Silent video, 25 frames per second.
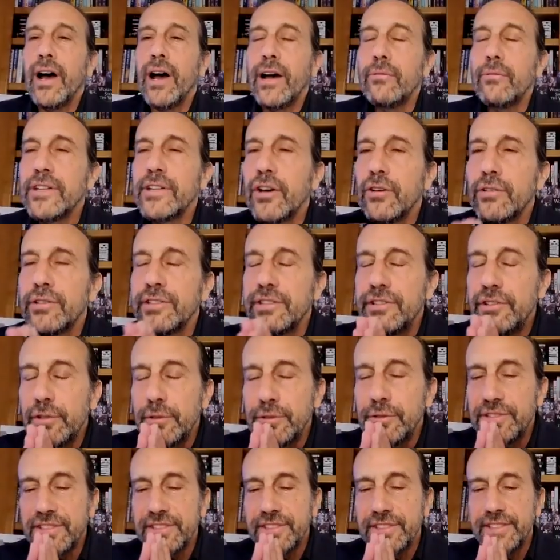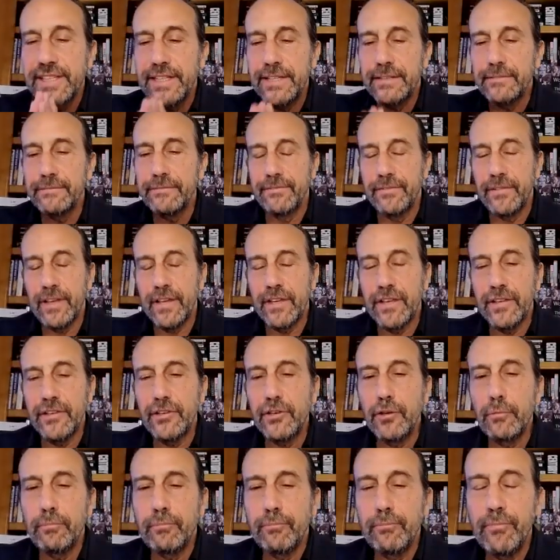I want to go to you, Steve.
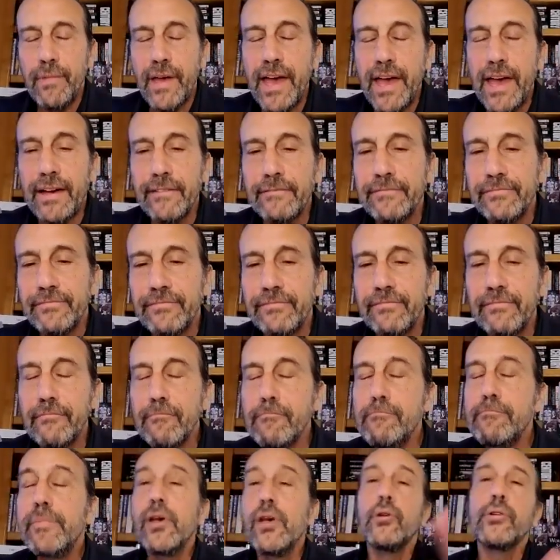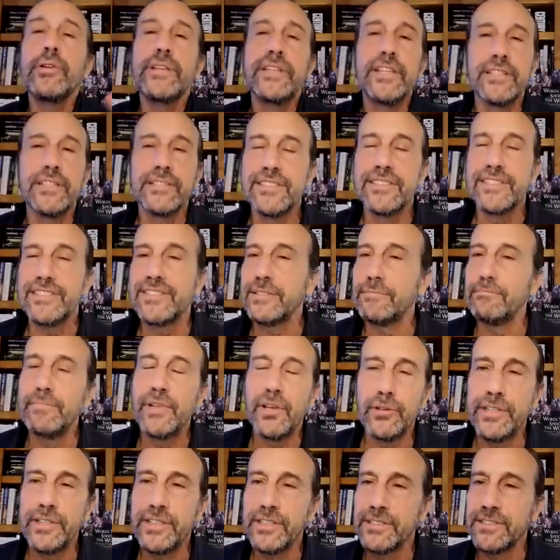You have millions and
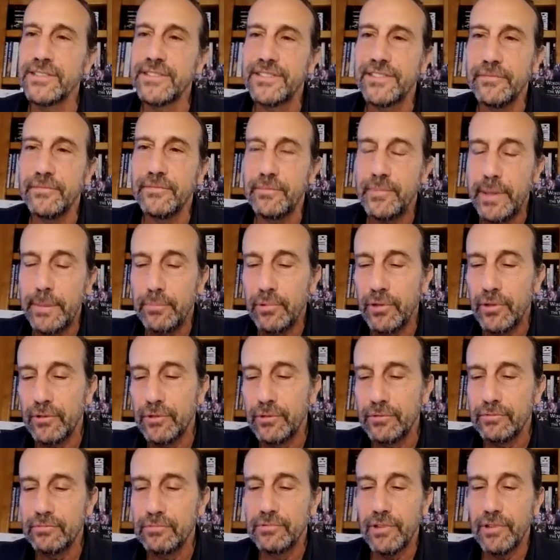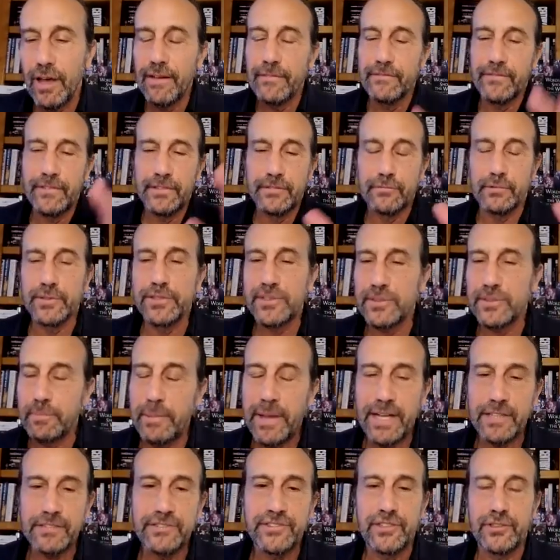millions of people who love and
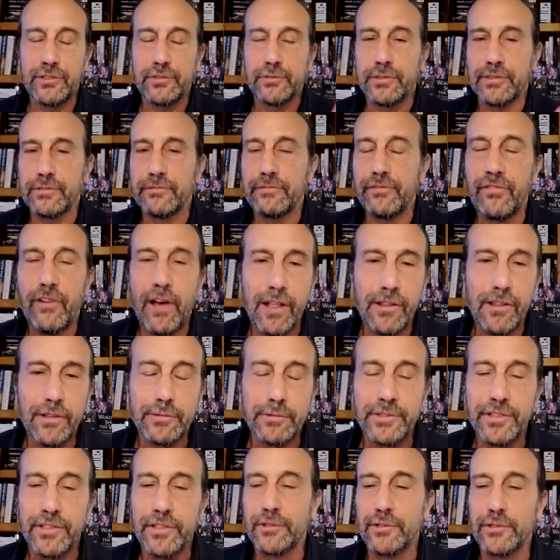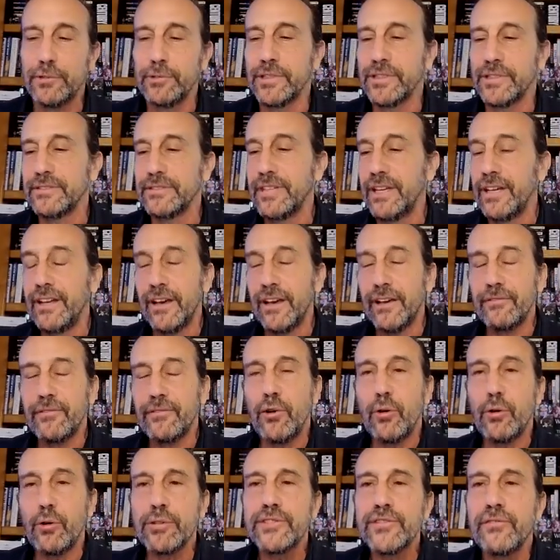respect you and follow you and, of
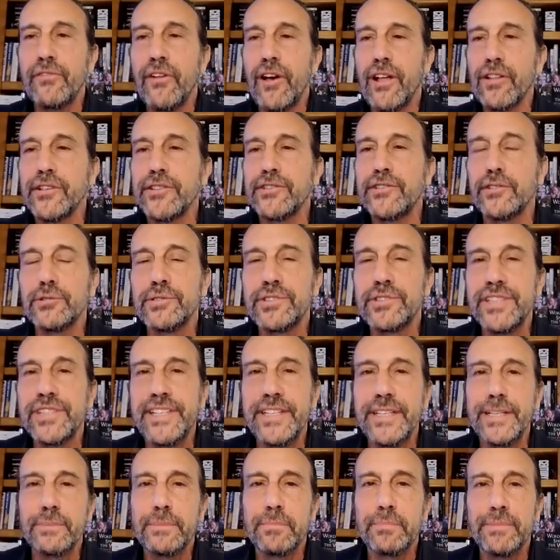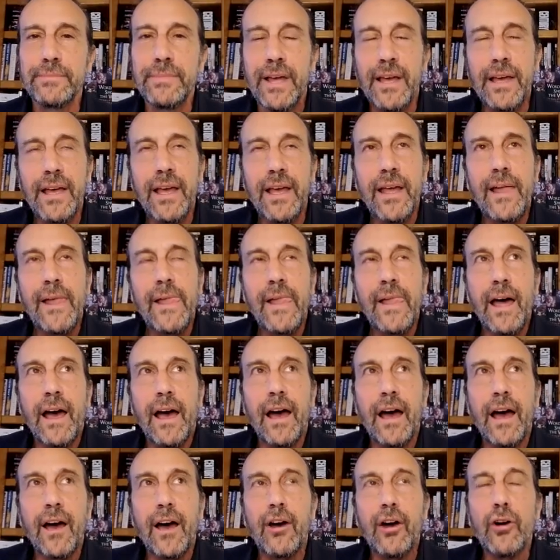course, follow your team
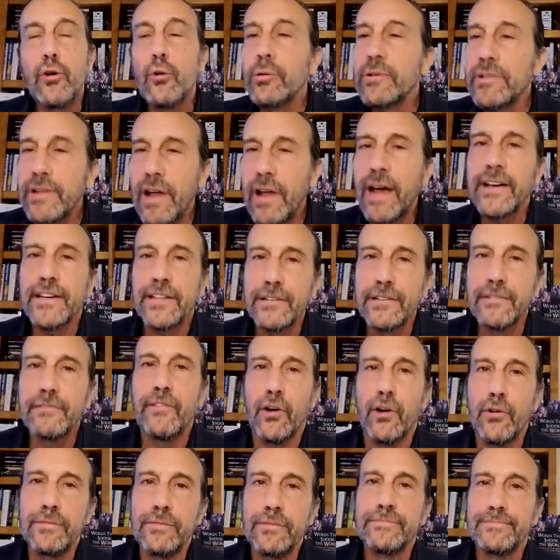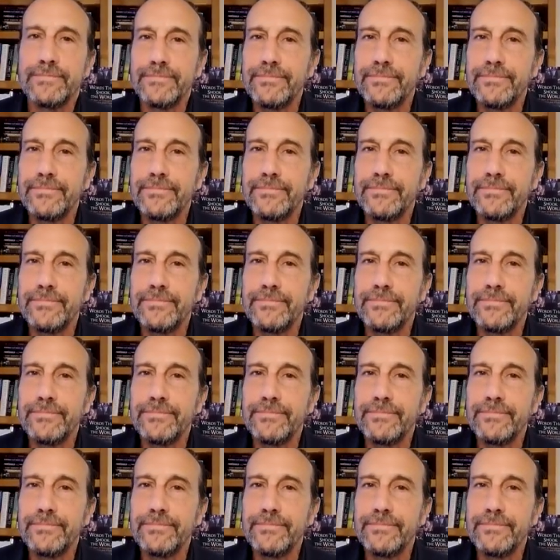who are not going to vote.